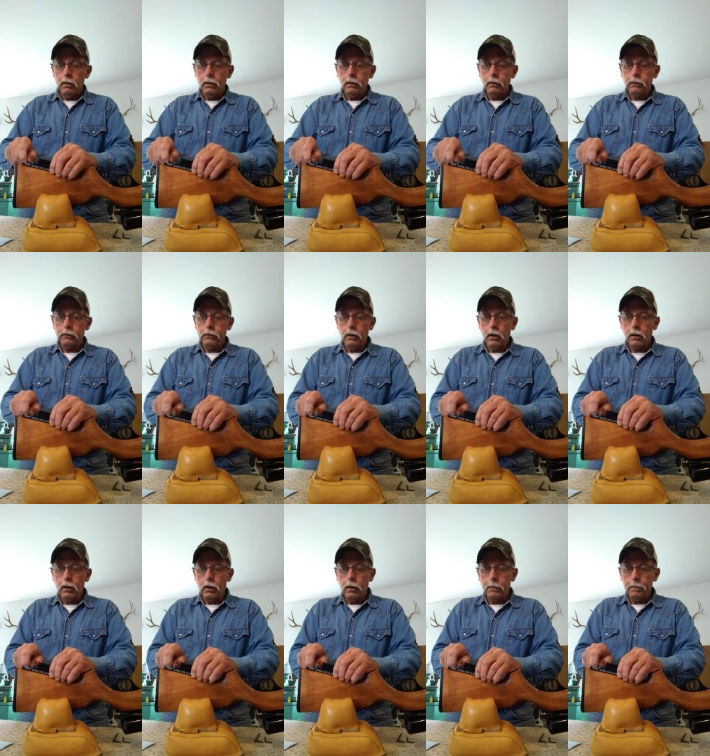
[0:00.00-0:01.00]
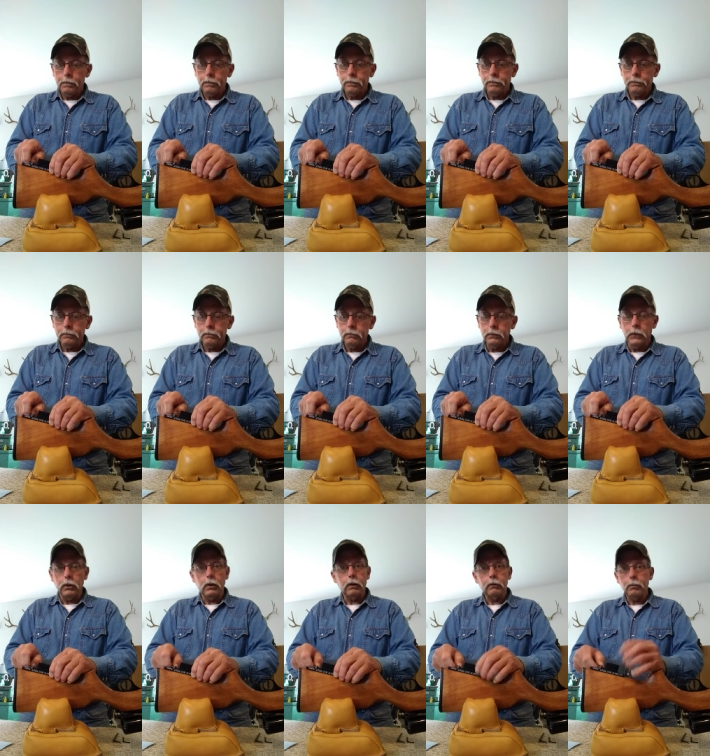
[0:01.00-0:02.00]
And snug it up.
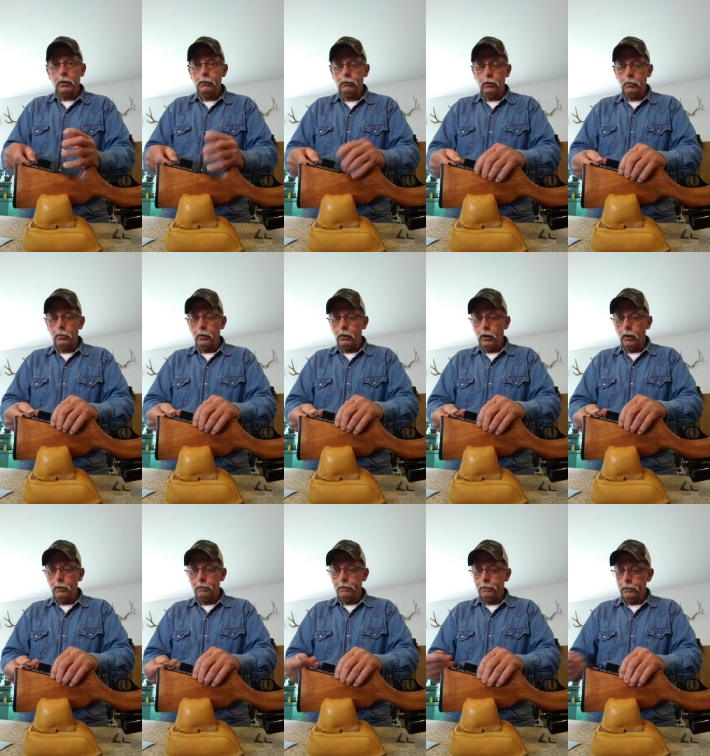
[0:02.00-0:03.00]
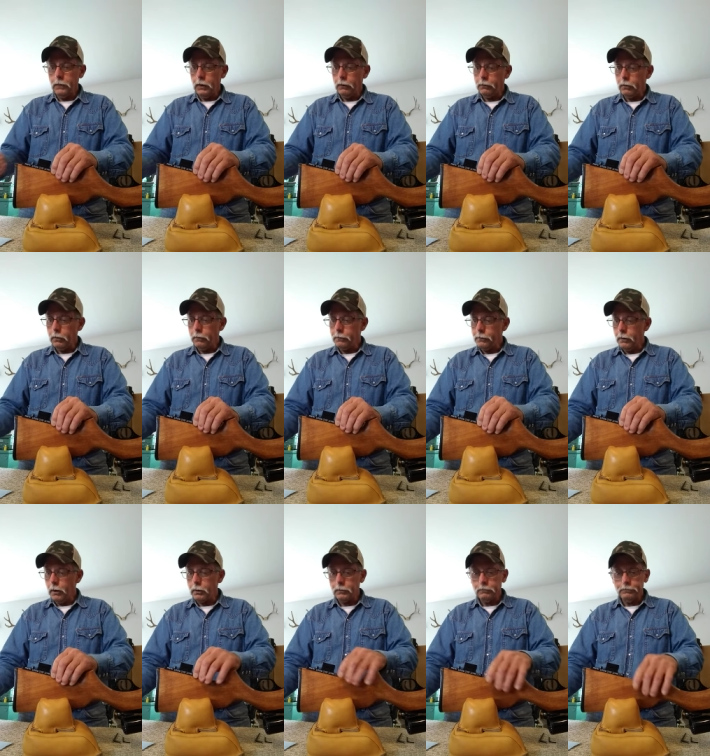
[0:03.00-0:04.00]
Don't have to be super tight. Just good and
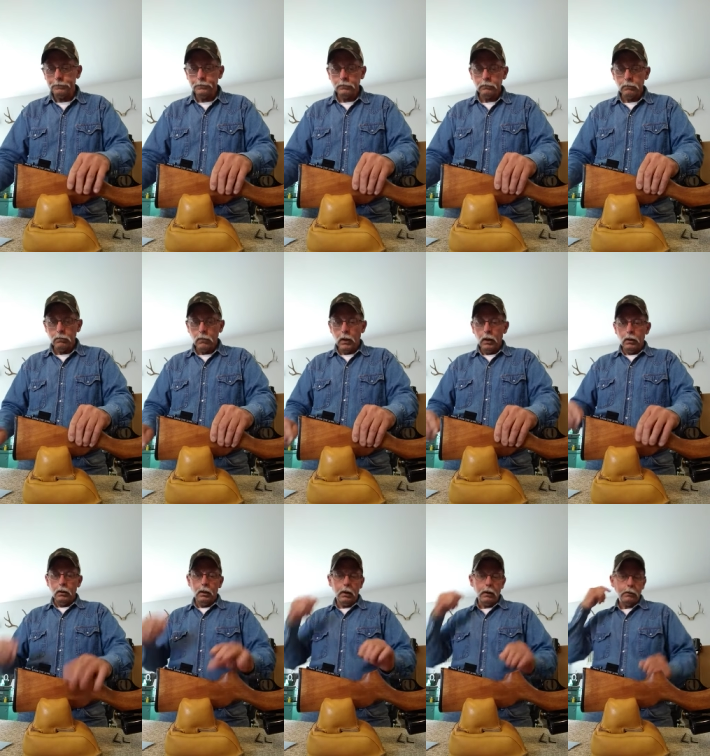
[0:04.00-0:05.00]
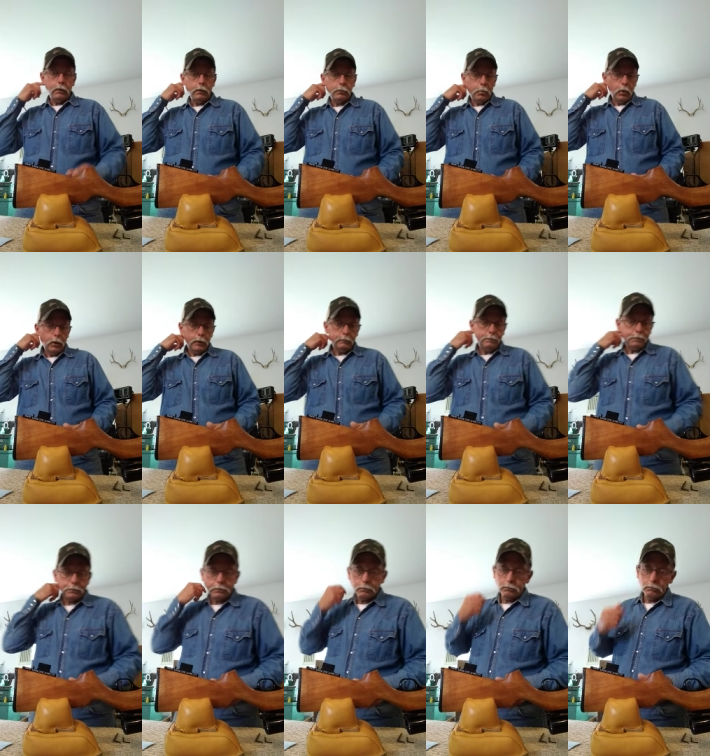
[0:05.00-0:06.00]
snug. Now at this point,
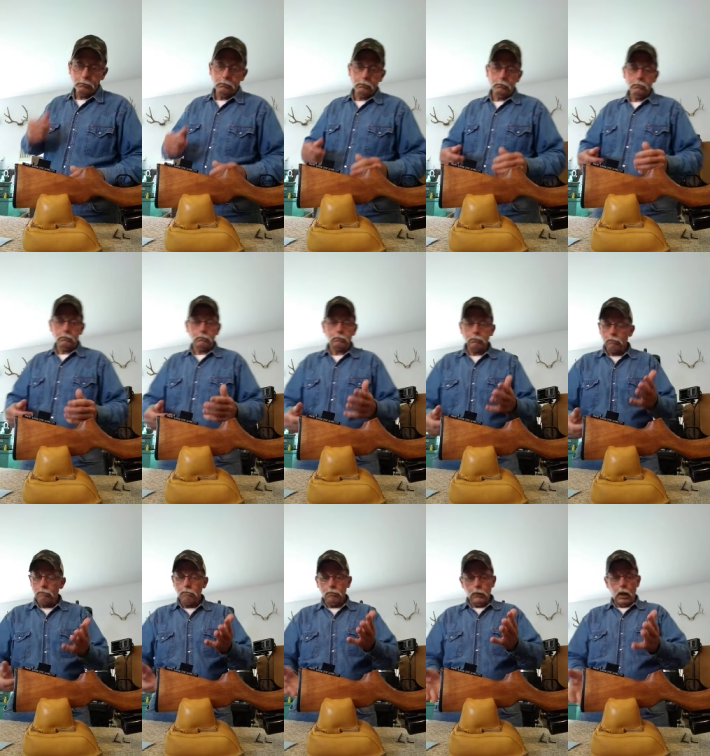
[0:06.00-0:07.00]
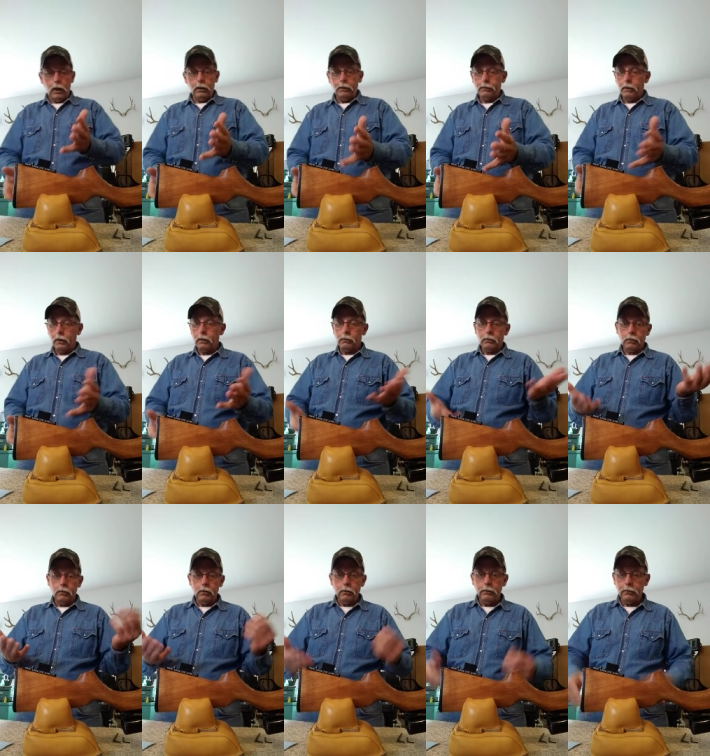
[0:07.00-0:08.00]
add a second
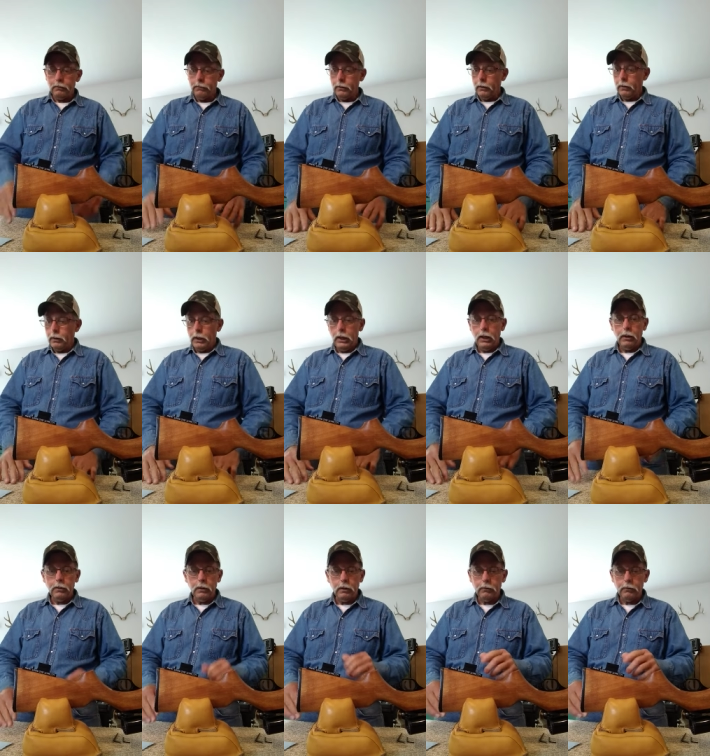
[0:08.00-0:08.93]
screw if you feel the need.